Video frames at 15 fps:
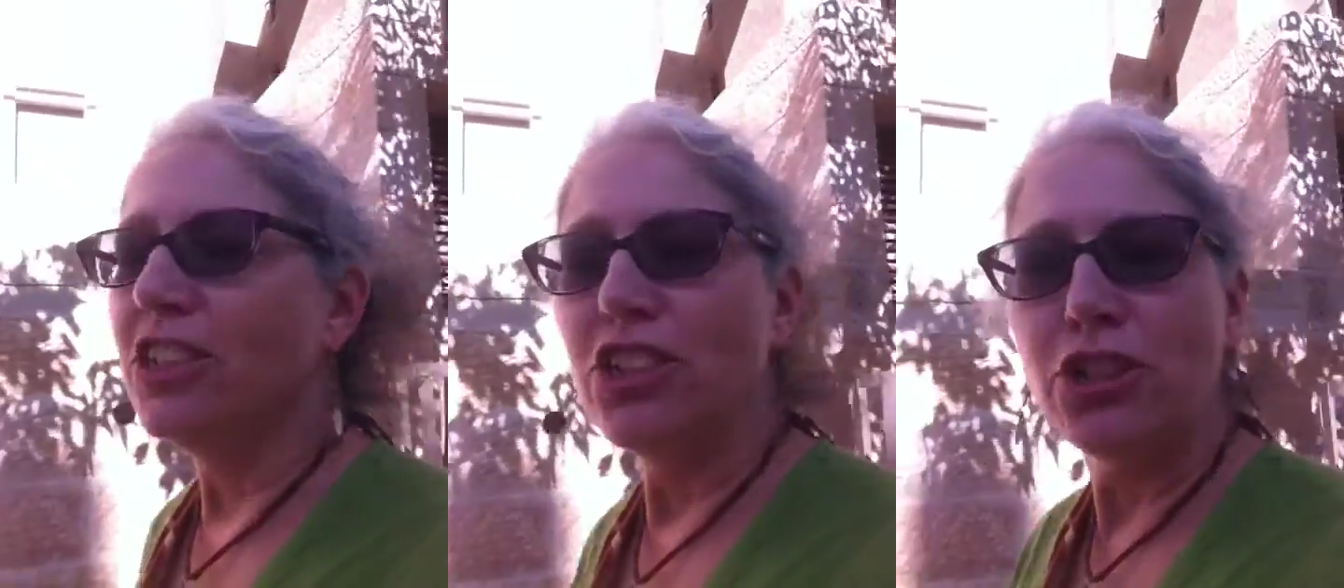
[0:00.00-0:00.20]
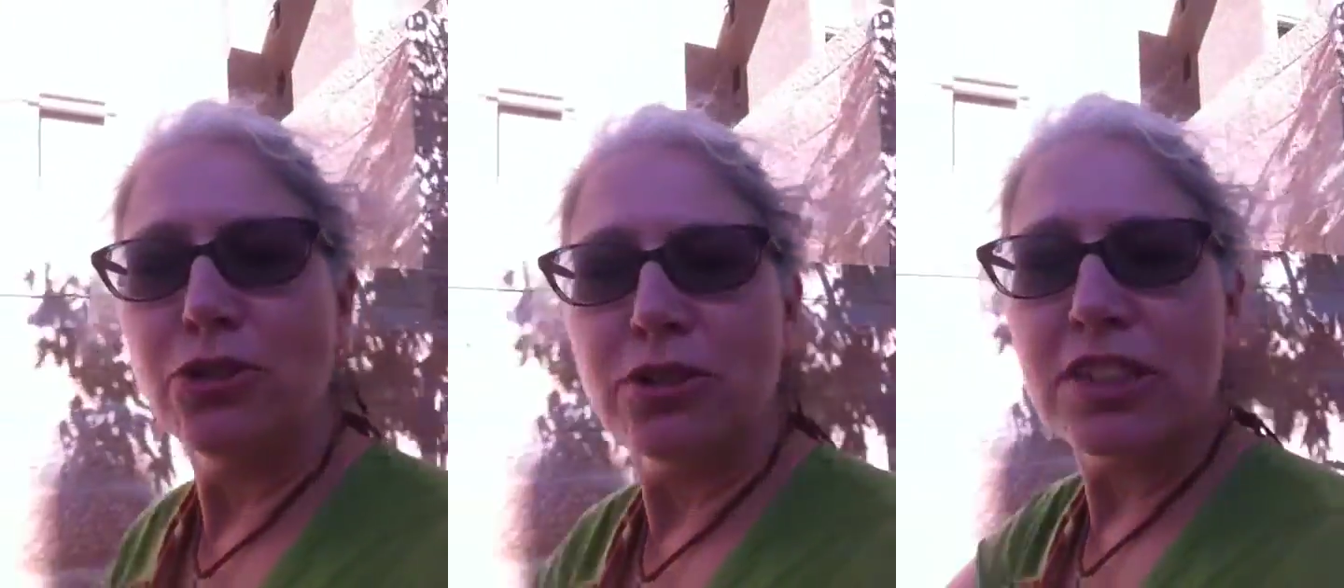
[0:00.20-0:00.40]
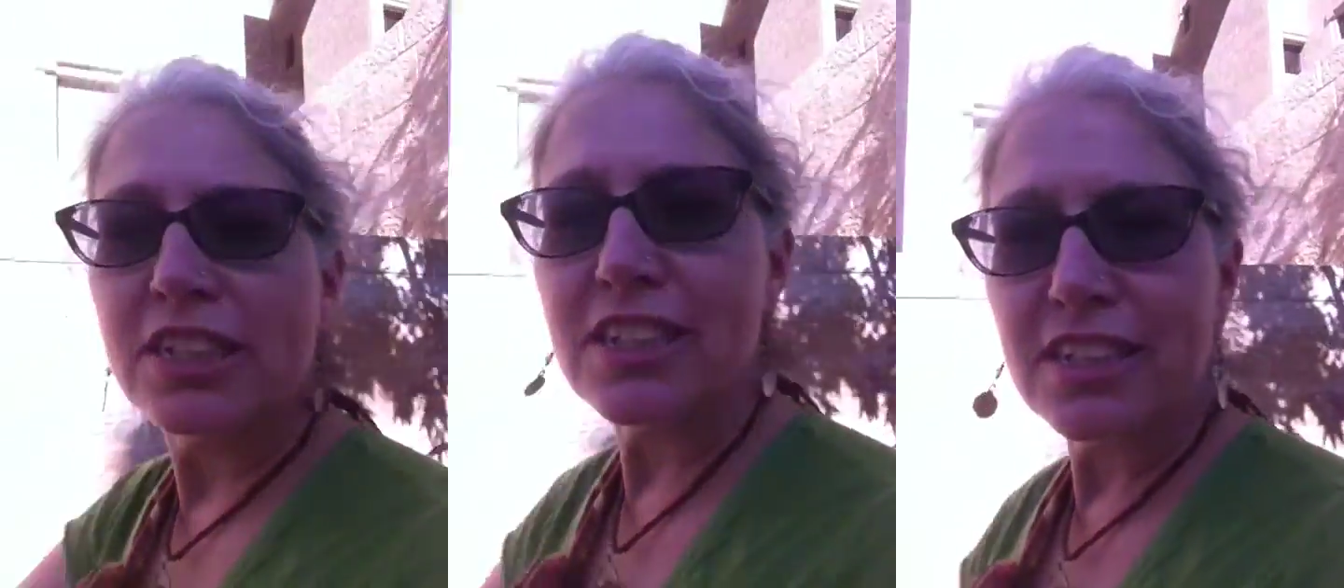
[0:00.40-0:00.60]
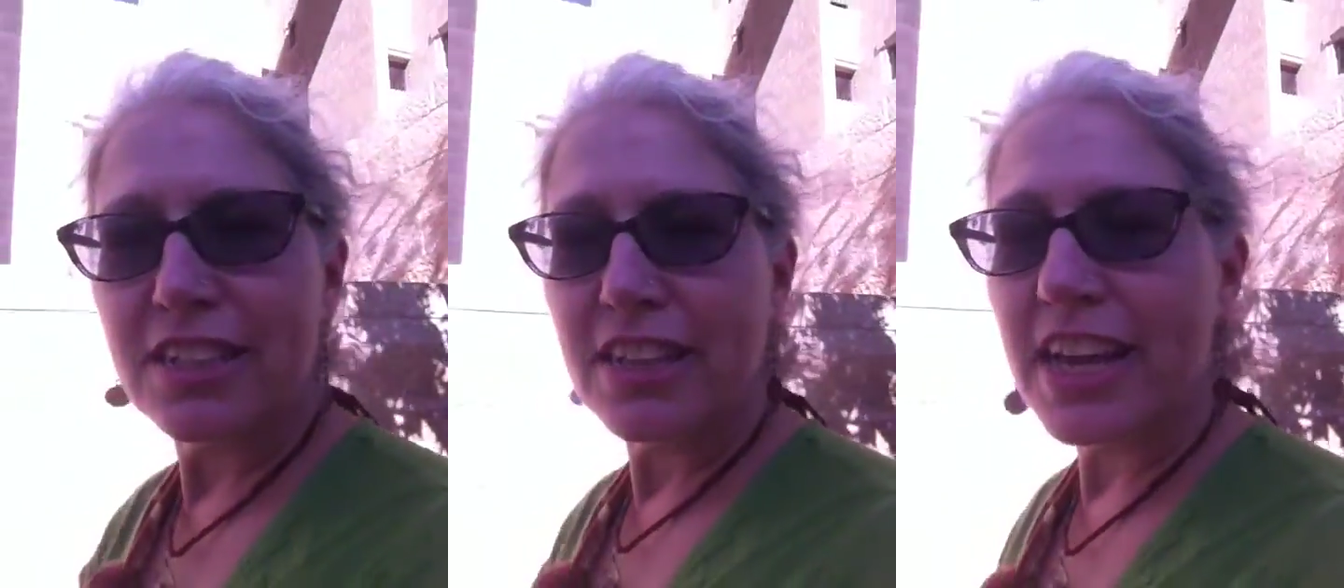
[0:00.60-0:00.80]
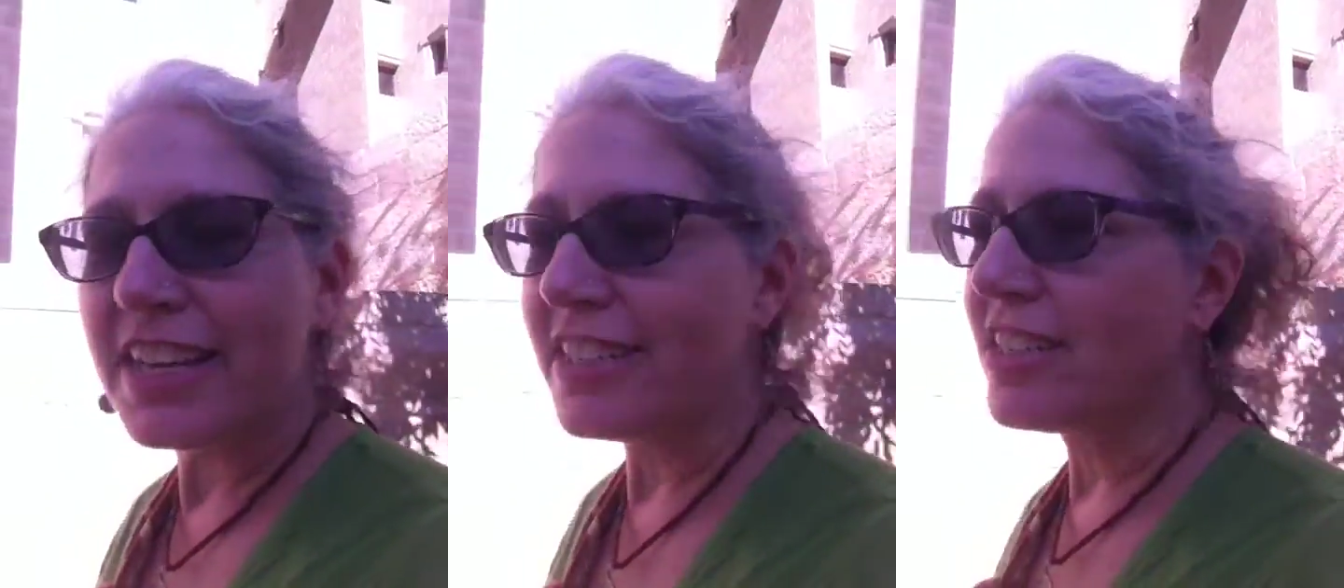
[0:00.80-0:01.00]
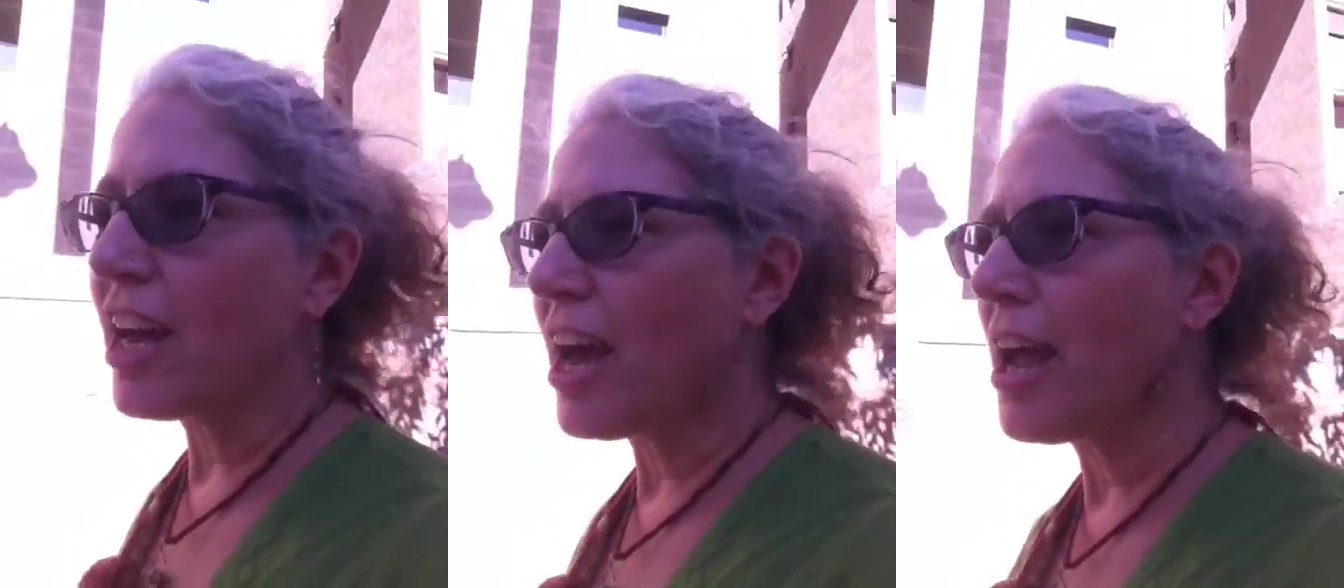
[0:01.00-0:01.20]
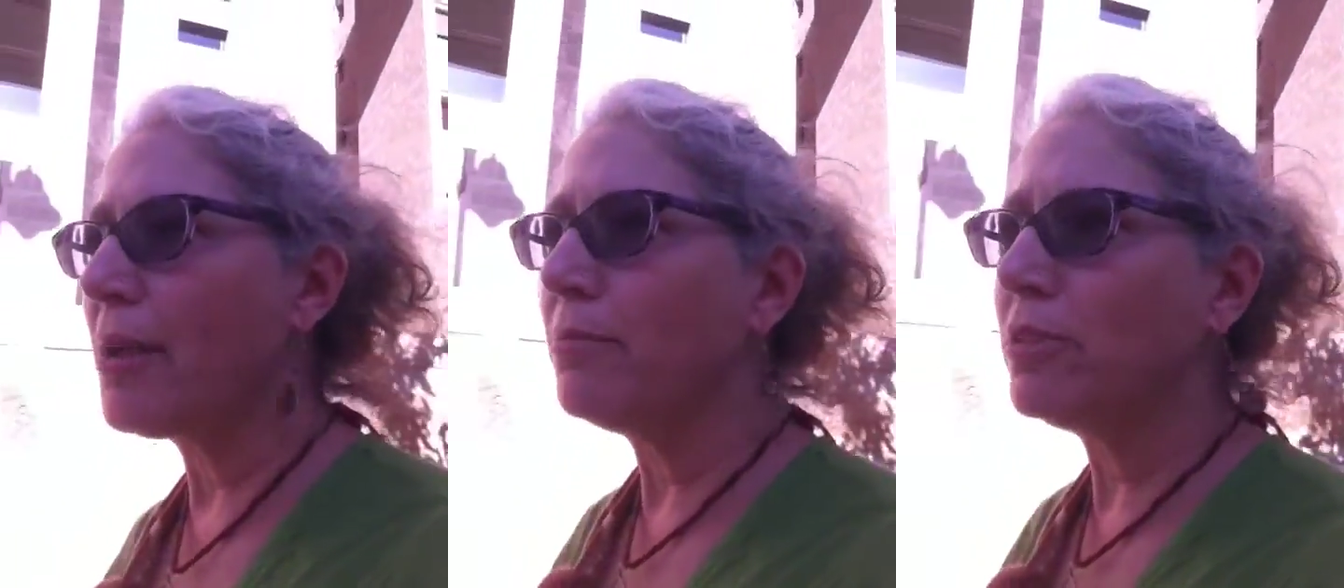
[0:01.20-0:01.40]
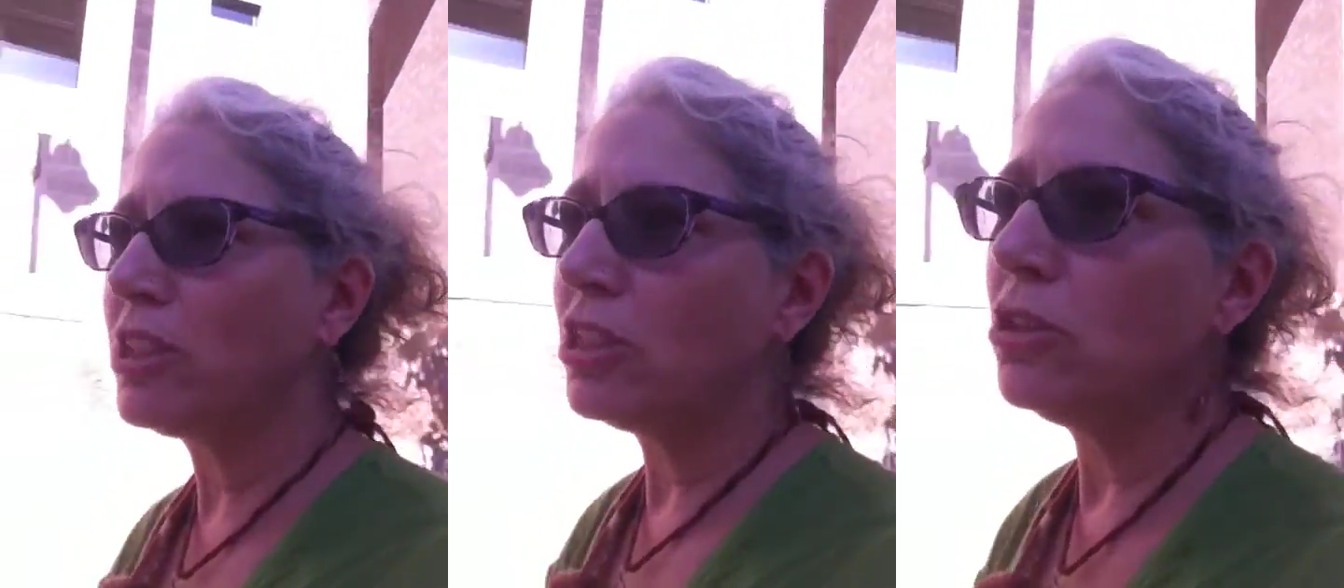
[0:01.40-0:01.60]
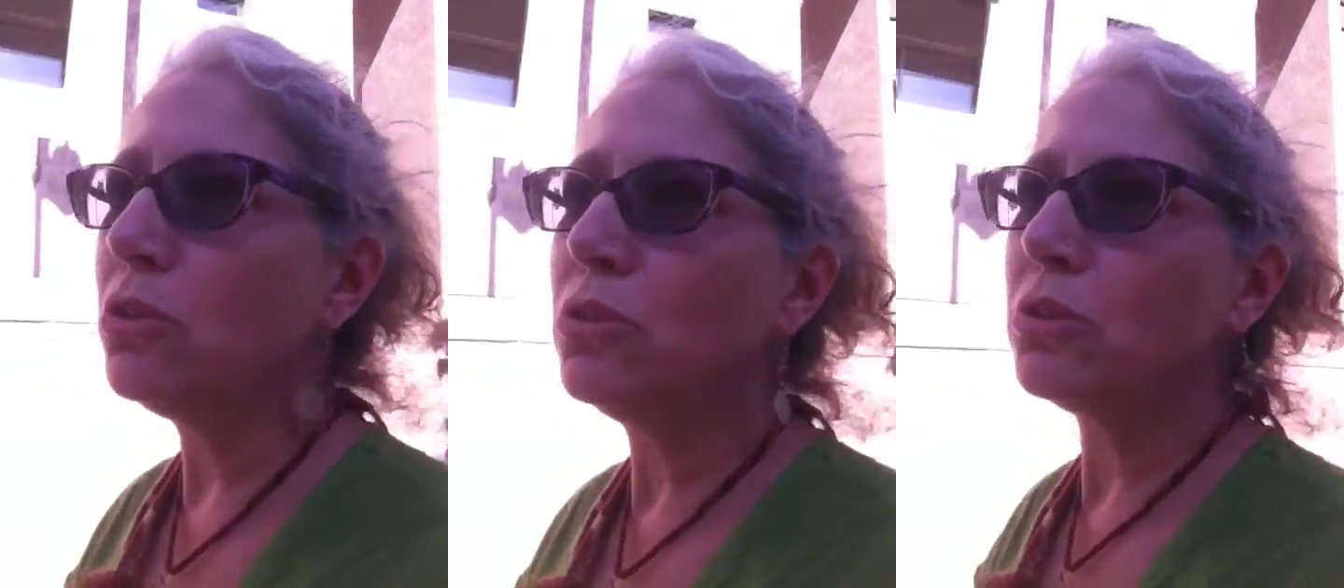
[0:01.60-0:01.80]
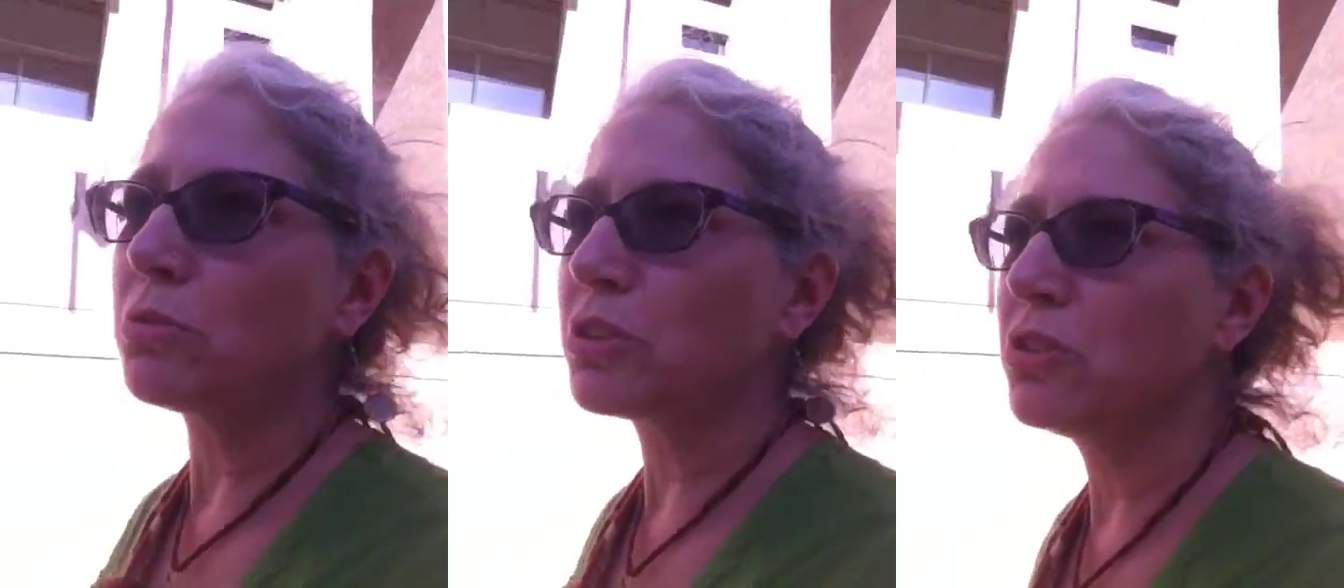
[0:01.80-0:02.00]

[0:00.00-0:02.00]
do a little nighttime tule.